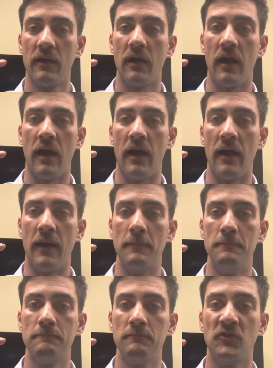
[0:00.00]

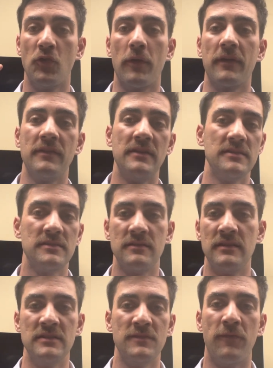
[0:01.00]
during
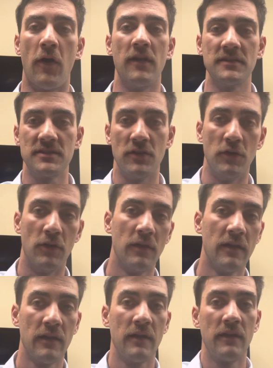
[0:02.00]
these volatile
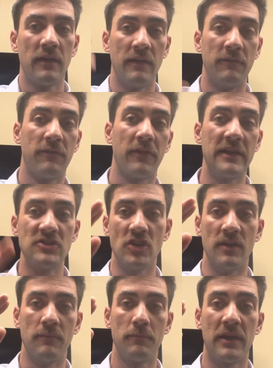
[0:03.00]

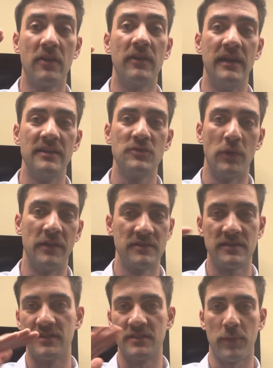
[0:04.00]
inflation periods. When
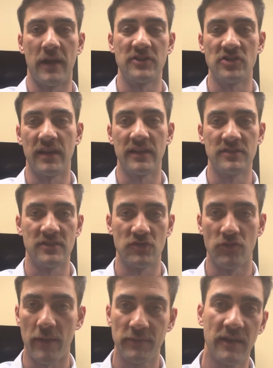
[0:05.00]
the supply chain gets
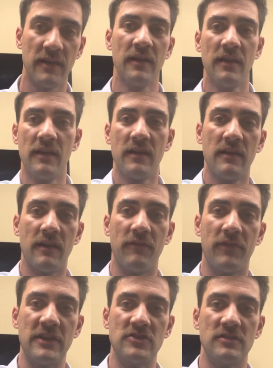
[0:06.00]
disrupted,
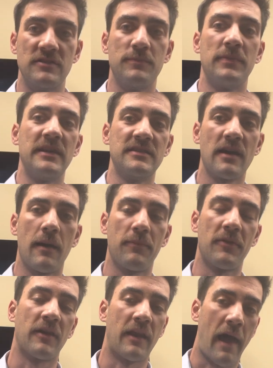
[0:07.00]
inflation peaks up,
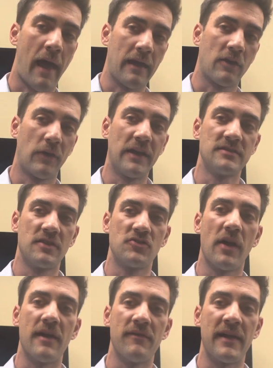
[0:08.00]
they're going to hike rates to
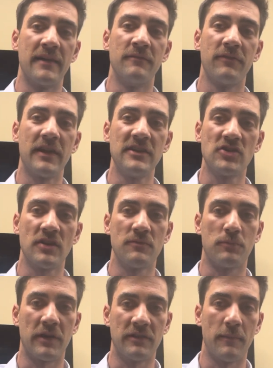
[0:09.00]
try to fight inflation,
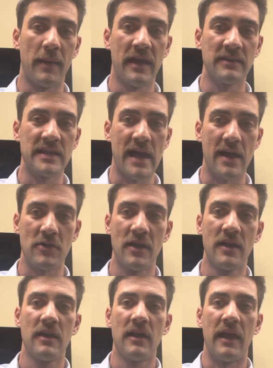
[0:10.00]
bring demand down,
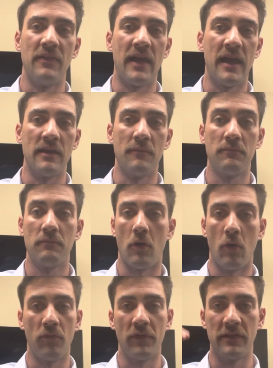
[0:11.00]
and then
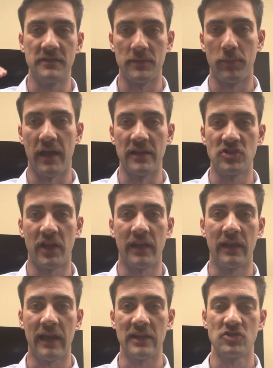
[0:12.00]
hopefully the supply chain
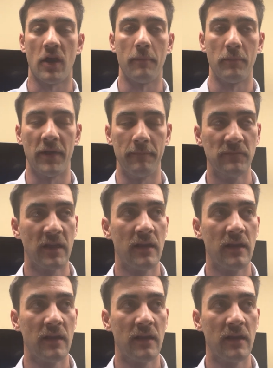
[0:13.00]
can catch up. But